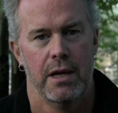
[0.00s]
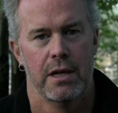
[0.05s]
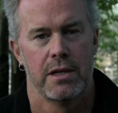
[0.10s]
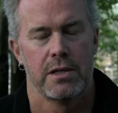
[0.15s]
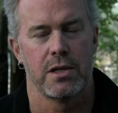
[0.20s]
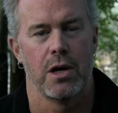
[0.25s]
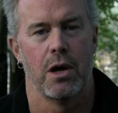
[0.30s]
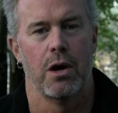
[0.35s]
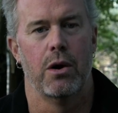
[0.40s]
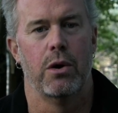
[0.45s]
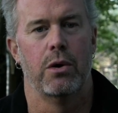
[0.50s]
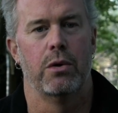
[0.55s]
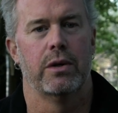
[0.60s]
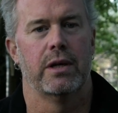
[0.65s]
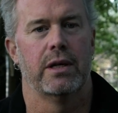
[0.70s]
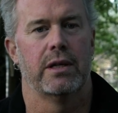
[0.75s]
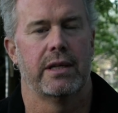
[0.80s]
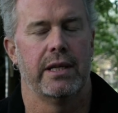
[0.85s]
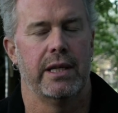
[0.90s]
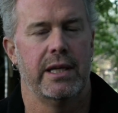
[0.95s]
So
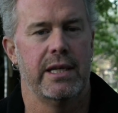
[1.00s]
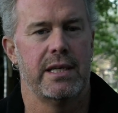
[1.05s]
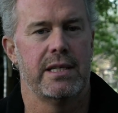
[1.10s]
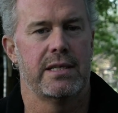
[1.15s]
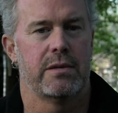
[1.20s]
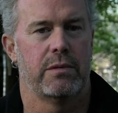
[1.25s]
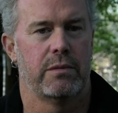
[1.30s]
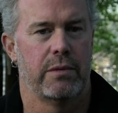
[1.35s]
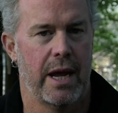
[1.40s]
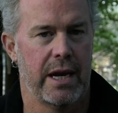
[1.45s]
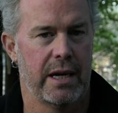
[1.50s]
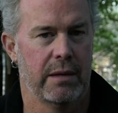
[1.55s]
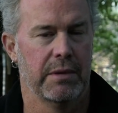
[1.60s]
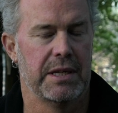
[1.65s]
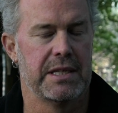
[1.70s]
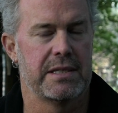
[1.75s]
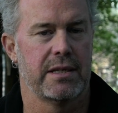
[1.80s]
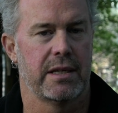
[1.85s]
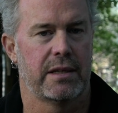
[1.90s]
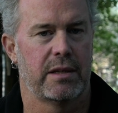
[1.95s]
these
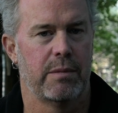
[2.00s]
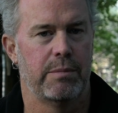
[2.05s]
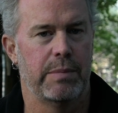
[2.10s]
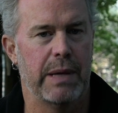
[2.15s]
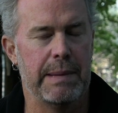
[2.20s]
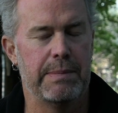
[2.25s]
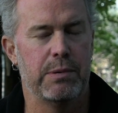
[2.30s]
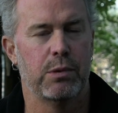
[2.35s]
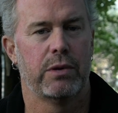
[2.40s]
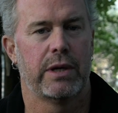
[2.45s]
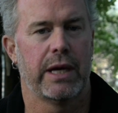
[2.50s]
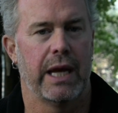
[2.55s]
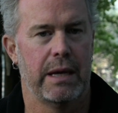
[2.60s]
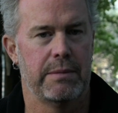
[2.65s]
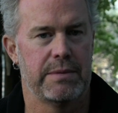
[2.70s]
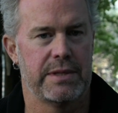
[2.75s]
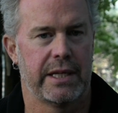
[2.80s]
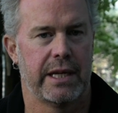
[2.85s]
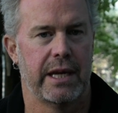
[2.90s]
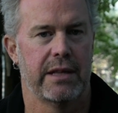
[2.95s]
randomly selected people
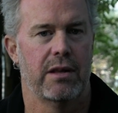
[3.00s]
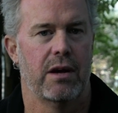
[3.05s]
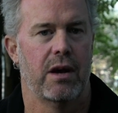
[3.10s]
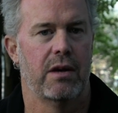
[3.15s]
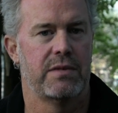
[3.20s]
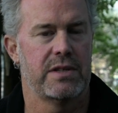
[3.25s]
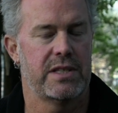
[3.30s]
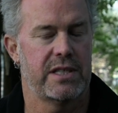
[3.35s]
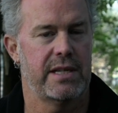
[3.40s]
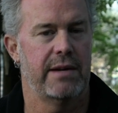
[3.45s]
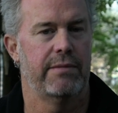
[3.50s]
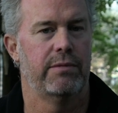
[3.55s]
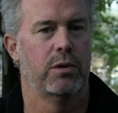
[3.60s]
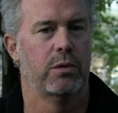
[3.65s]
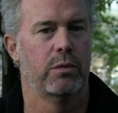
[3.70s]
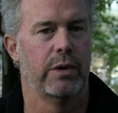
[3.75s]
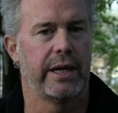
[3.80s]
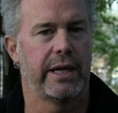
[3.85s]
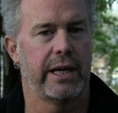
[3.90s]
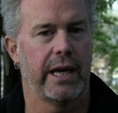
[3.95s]
came together over several
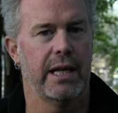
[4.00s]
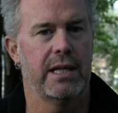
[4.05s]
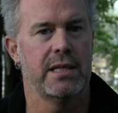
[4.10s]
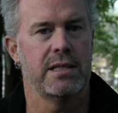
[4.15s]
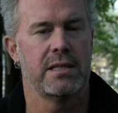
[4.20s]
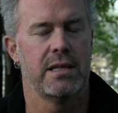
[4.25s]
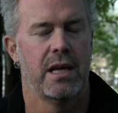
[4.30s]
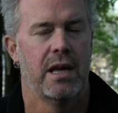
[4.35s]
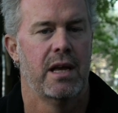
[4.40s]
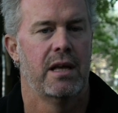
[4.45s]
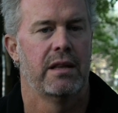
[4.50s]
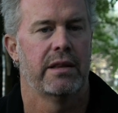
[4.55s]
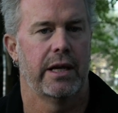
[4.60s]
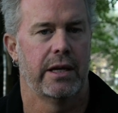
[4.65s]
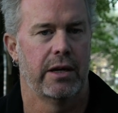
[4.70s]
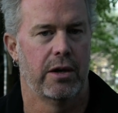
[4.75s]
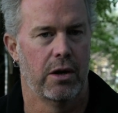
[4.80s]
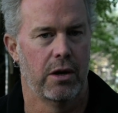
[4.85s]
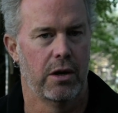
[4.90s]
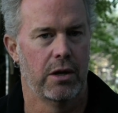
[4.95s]
weekends.
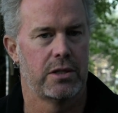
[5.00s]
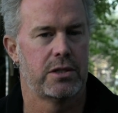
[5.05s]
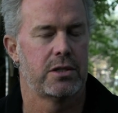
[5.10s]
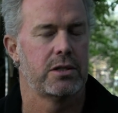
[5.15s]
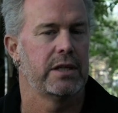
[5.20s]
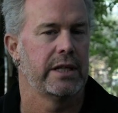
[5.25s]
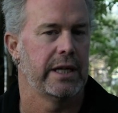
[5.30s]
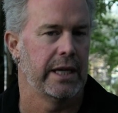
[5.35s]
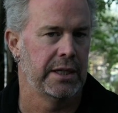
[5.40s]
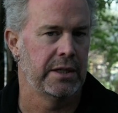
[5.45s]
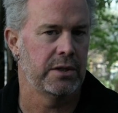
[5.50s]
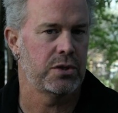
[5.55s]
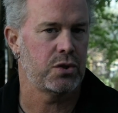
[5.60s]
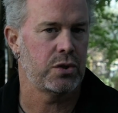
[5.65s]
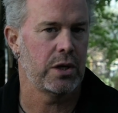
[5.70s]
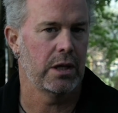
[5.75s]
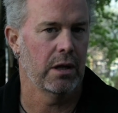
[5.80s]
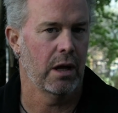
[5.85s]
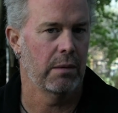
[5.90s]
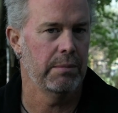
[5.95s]
They heard to the
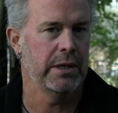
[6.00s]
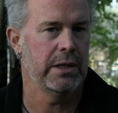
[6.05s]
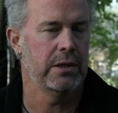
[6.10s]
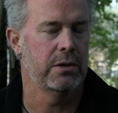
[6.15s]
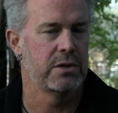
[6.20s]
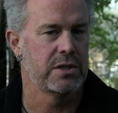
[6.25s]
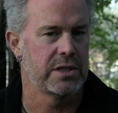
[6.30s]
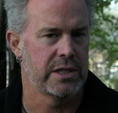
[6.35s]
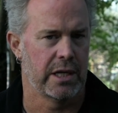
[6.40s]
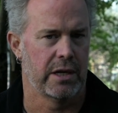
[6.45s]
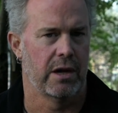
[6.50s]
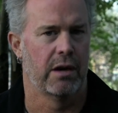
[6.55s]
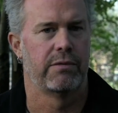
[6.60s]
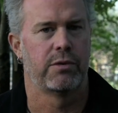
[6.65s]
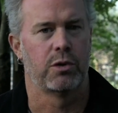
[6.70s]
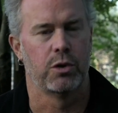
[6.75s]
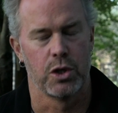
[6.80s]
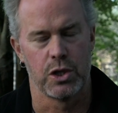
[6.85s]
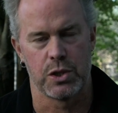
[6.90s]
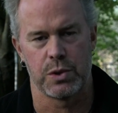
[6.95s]
industry lobby who said, oh,
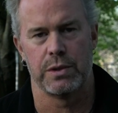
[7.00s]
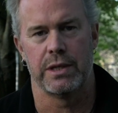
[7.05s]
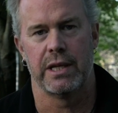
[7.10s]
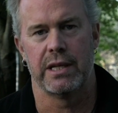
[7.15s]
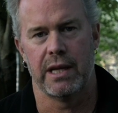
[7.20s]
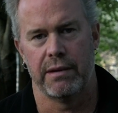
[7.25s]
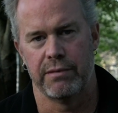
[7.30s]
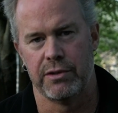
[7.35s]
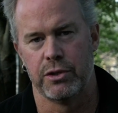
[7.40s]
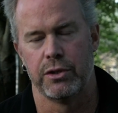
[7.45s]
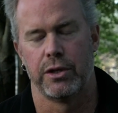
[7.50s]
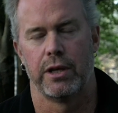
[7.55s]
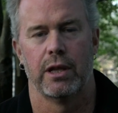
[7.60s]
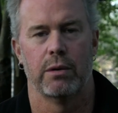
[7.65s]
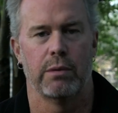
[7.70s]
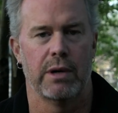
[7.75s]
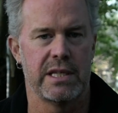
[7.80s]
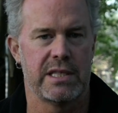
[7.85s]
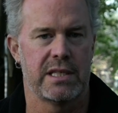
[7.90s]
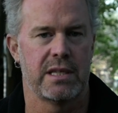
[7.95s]
of course we need to have a nuclear
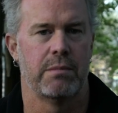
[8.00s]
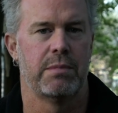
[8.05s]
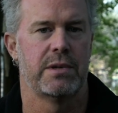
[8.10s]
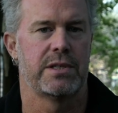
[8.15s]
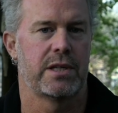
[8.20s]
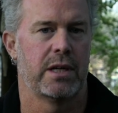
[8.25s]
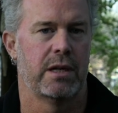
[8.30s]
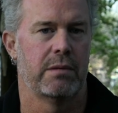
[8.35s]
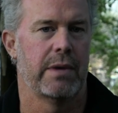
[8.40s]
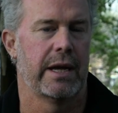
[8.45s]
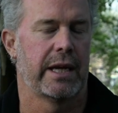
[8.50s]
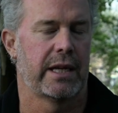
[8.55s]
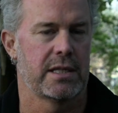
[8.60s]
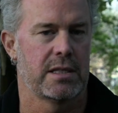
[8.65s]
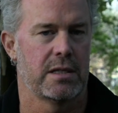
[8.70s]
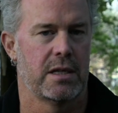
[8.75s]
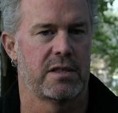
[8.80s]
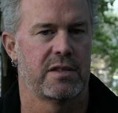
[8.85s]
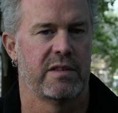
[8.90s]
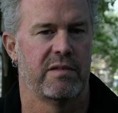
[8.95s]
waste dump, it's going to make
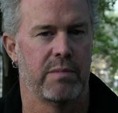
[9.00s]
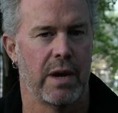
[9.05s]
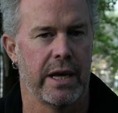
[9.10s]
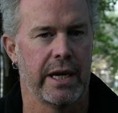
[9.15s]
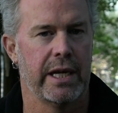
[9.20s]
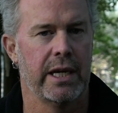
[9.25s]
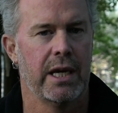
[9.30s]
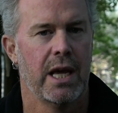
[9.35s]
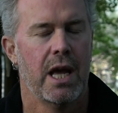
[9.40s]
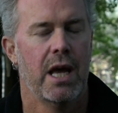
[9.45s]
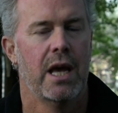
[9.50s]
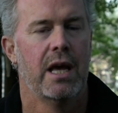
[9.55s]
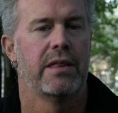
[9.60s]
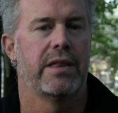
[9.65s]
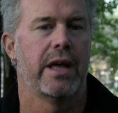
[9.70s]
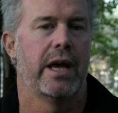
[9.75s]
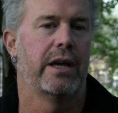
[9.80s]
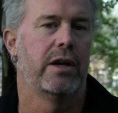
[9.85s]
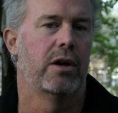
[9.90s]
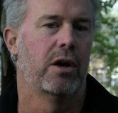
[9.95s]
us lots of money.
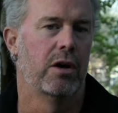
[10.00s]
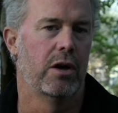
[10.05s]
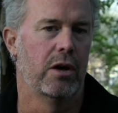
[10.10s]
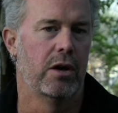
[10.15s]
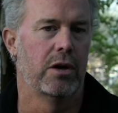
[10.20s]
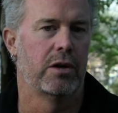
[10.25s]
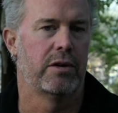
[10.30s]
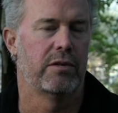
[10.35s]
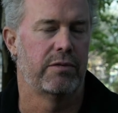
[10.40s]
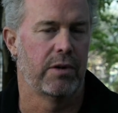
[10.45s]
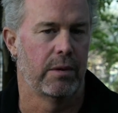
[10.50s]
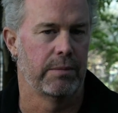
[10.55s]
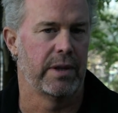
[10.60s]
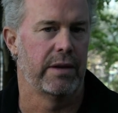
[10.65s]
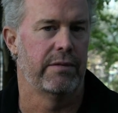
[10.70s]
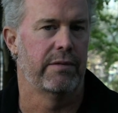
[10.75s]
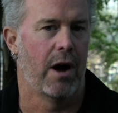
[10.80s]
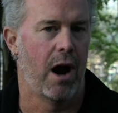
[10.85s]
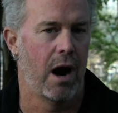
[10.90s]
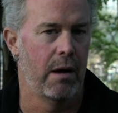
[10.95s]
They heard from the
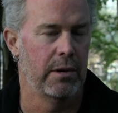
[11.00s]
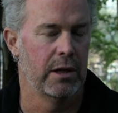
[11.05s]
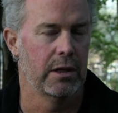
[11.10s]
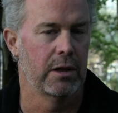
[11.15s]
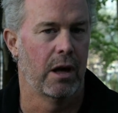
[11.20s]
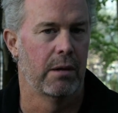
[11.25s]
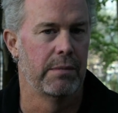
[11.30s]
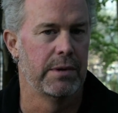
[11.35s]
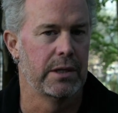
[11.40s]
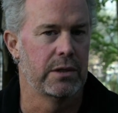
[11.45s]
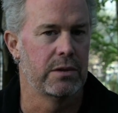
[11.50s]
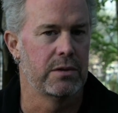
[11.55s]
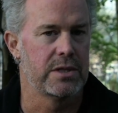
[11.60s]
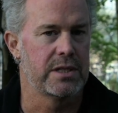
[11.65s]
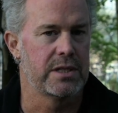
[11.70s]
environment lobby who